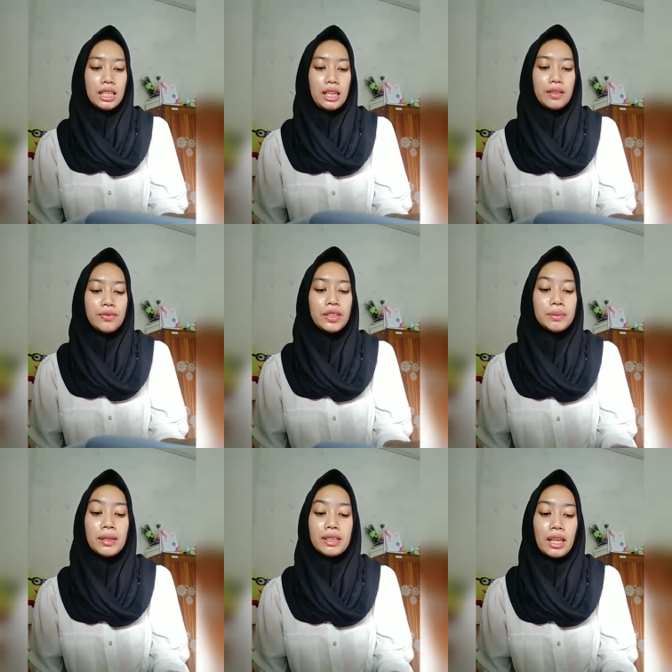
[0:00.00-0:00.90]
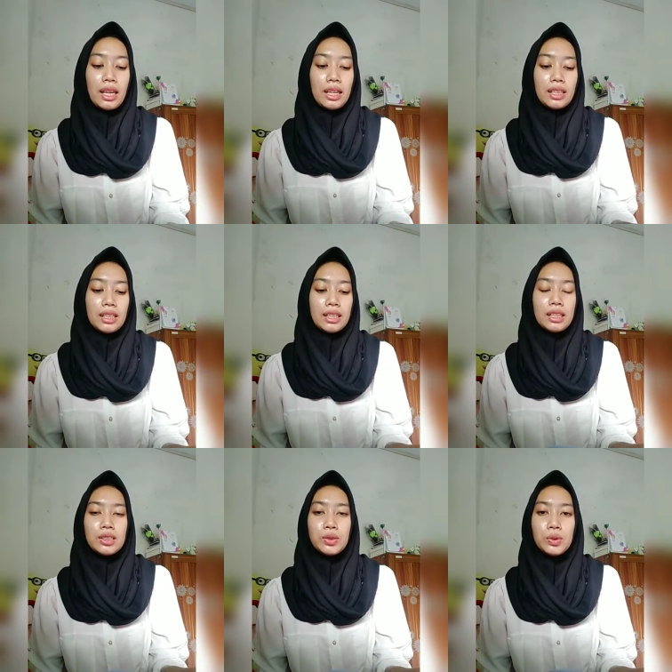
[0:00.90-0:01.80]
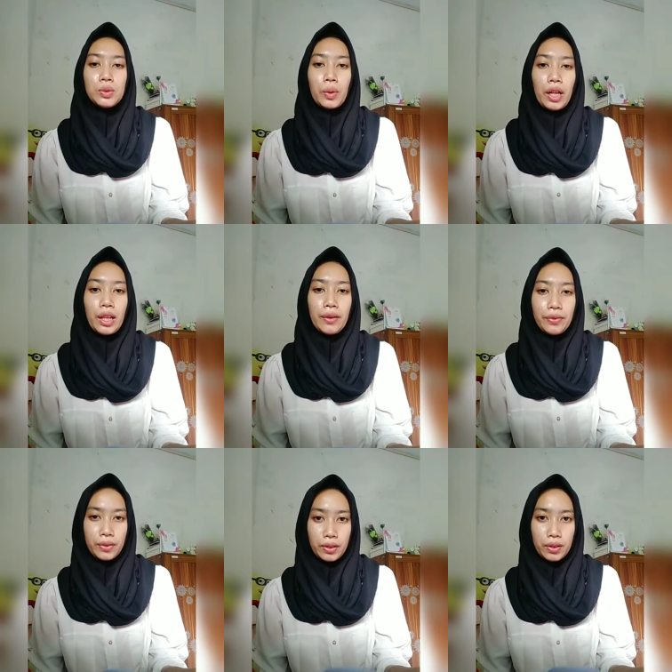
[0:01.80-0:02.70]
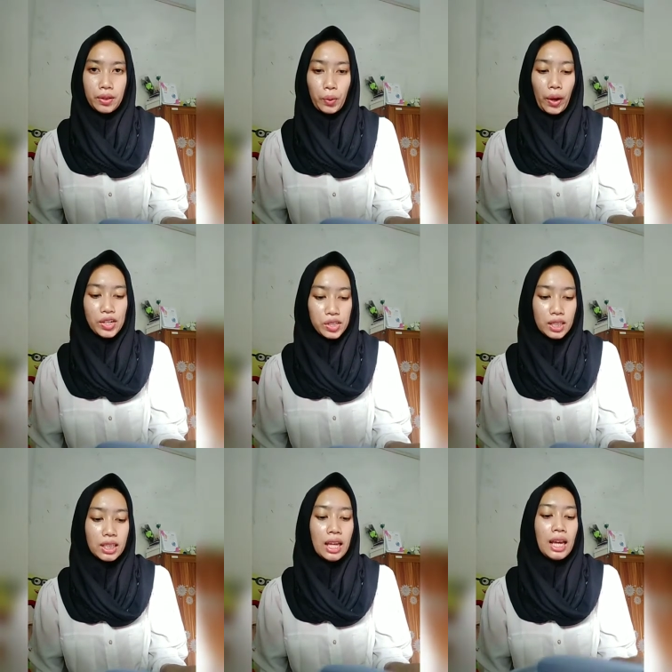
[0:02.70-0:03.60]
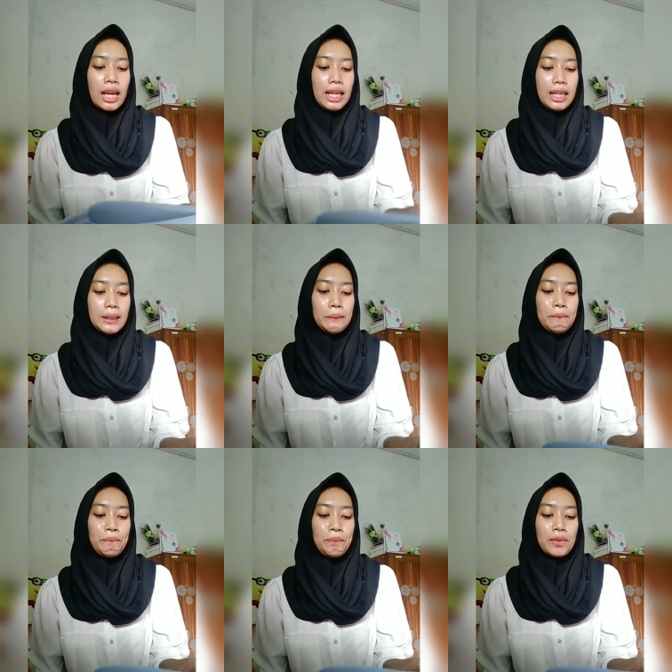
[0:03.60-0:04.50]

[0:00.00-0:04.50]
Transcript: in first meeting 12 question in